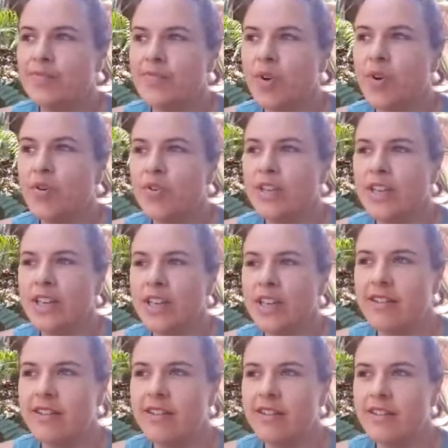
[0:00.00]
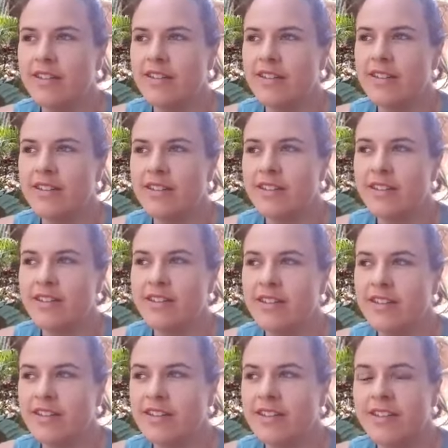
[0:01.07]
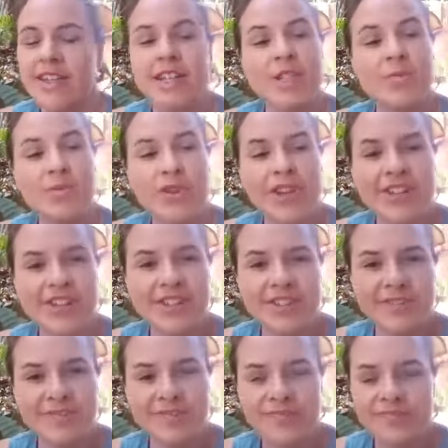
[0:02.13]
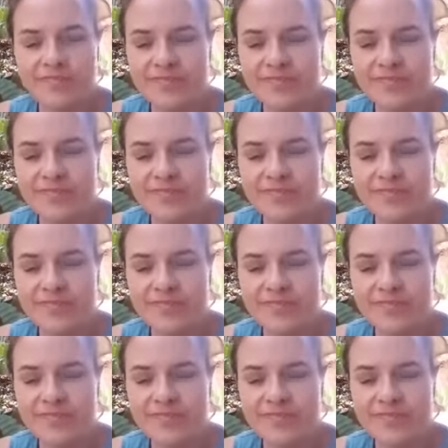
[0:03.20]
calling in inspiration.